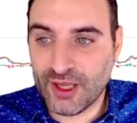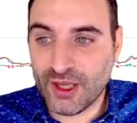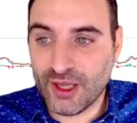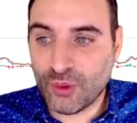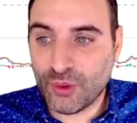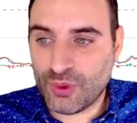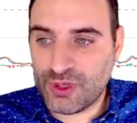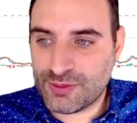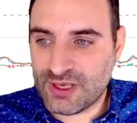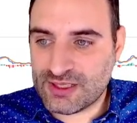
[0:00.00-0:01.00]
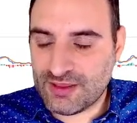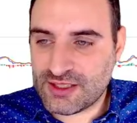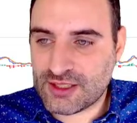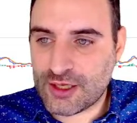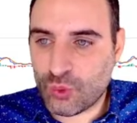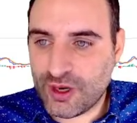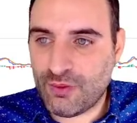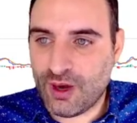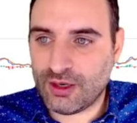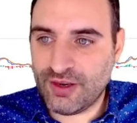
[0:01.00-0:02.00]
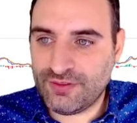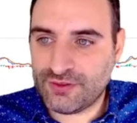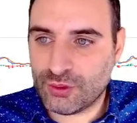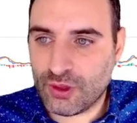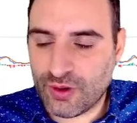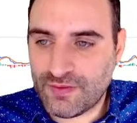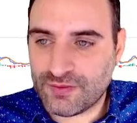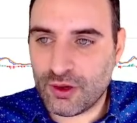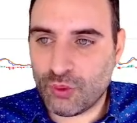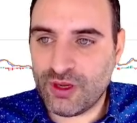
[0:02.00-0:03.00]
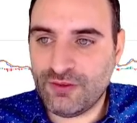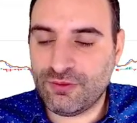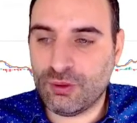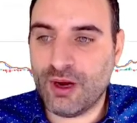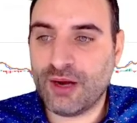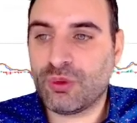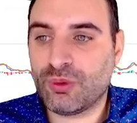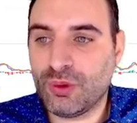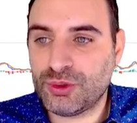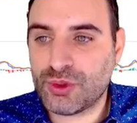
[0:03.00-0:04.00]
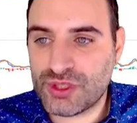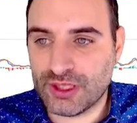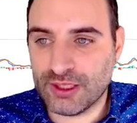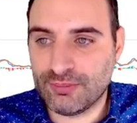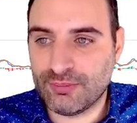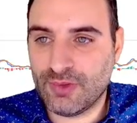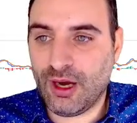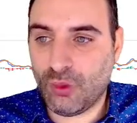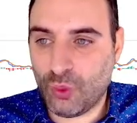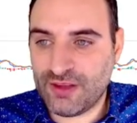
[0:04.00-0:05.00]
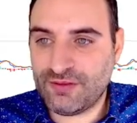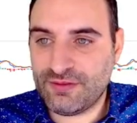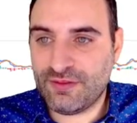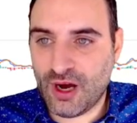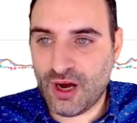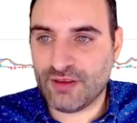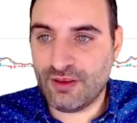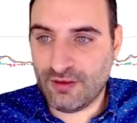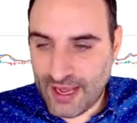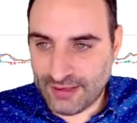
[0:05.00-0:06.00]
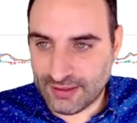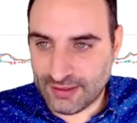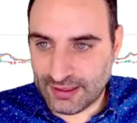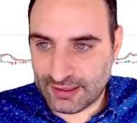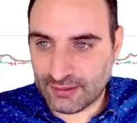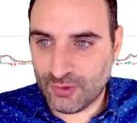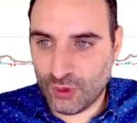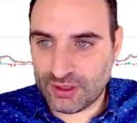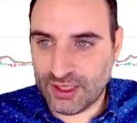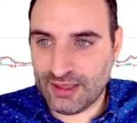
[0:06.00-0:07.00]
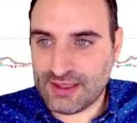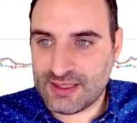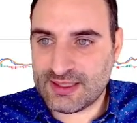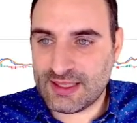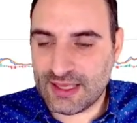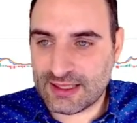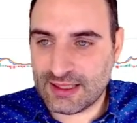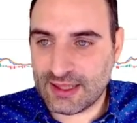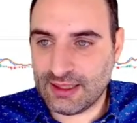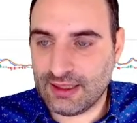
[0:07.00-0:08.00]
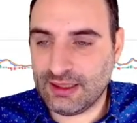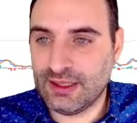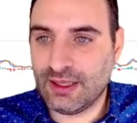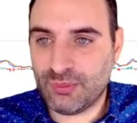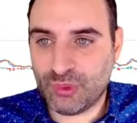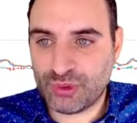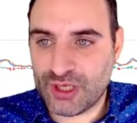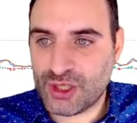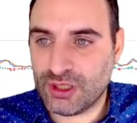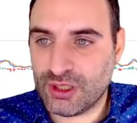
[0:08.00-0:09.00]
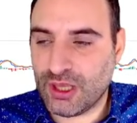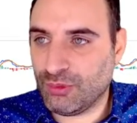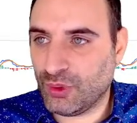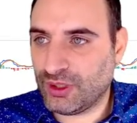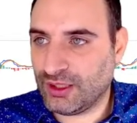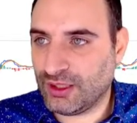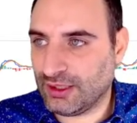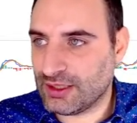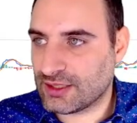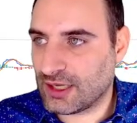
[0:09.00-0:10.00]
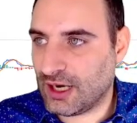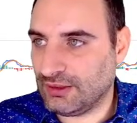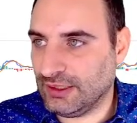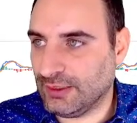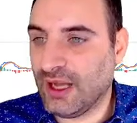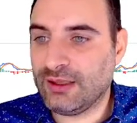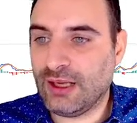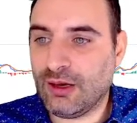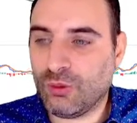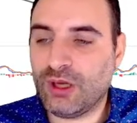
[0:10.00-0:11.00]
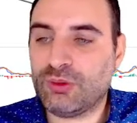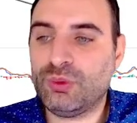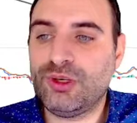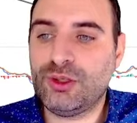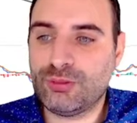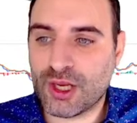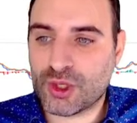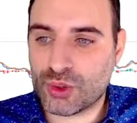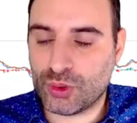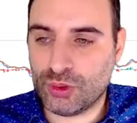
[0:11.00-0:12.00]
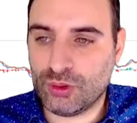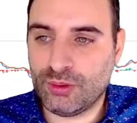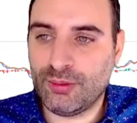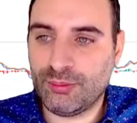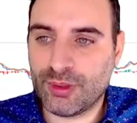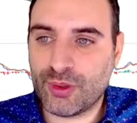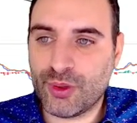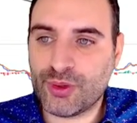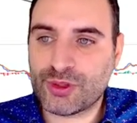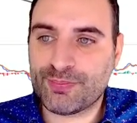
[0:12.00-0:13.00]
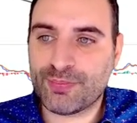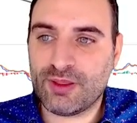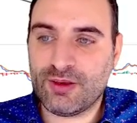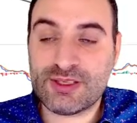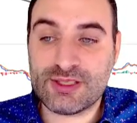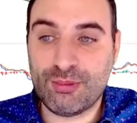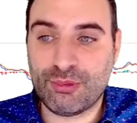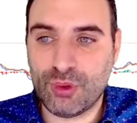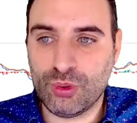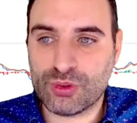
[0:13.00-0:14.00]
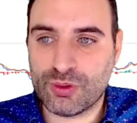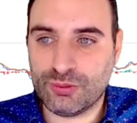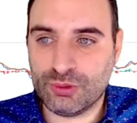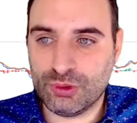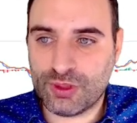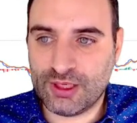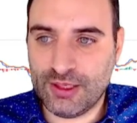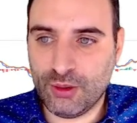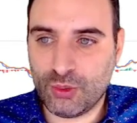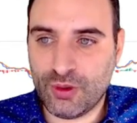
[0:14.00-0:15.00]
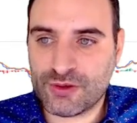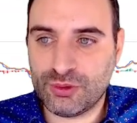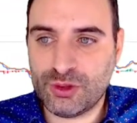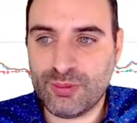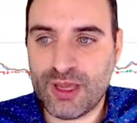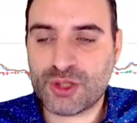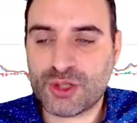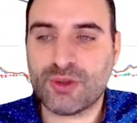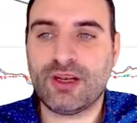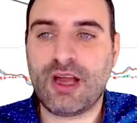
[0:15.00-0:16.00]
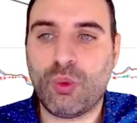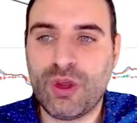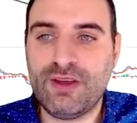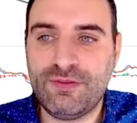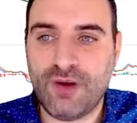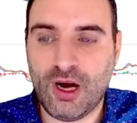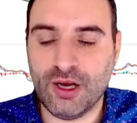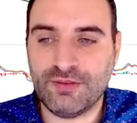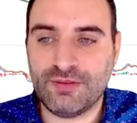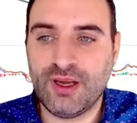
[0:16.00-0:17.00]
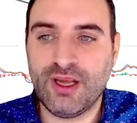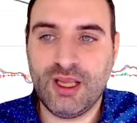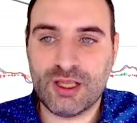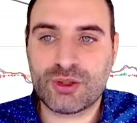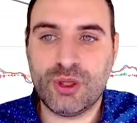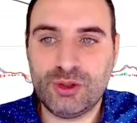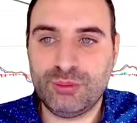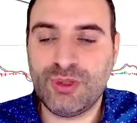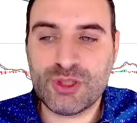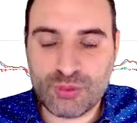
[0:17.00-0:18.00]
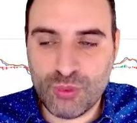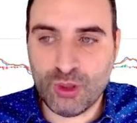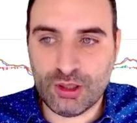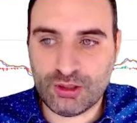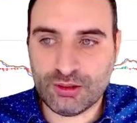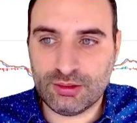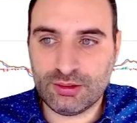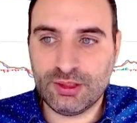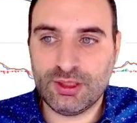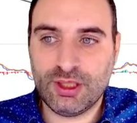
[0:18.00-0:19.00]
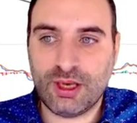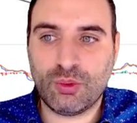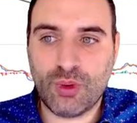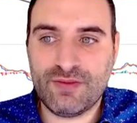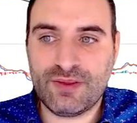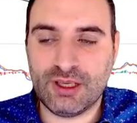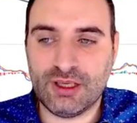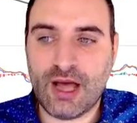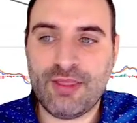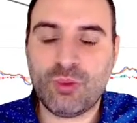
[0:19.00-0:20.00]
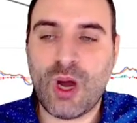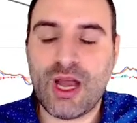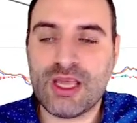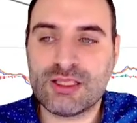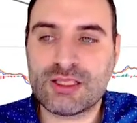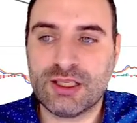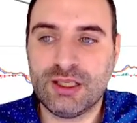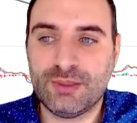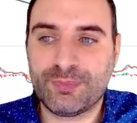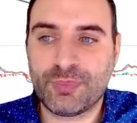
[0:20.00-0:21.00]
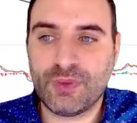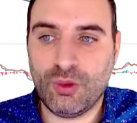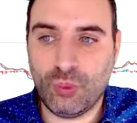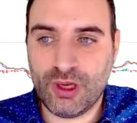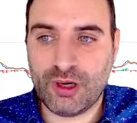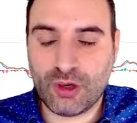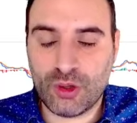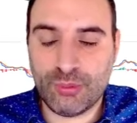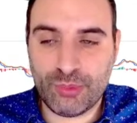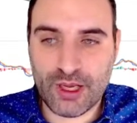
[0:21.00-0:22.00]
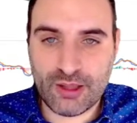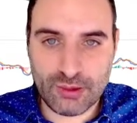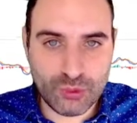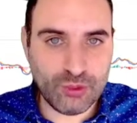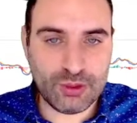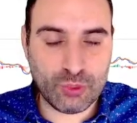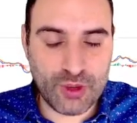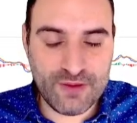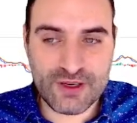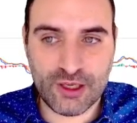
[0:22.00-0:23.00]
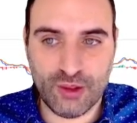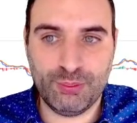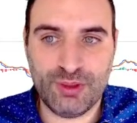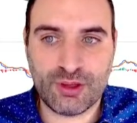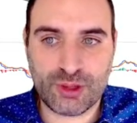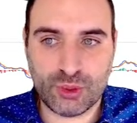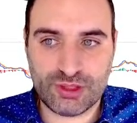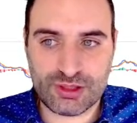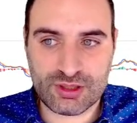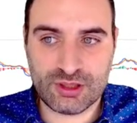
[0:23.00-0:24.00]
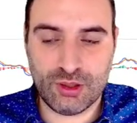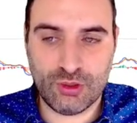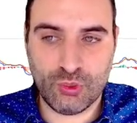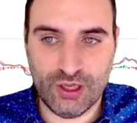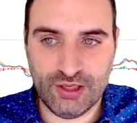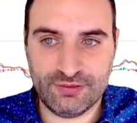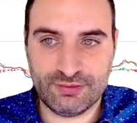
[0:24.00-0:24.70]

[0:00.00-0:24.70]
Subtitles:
Which means that this is our wave 1, our wave 2, our wave 3, our wave 4, and we want to see a wave 5 ending, okay? And this is the potential I'm looking at this currently. Now, what we need to make sure, because there is some rules when we look at Elliott waves, we need to make sure that our wave 5 is going to be smaller than wave 3. Otherwise, we are going to break the rule that wave 3 cannot be the shortest wave.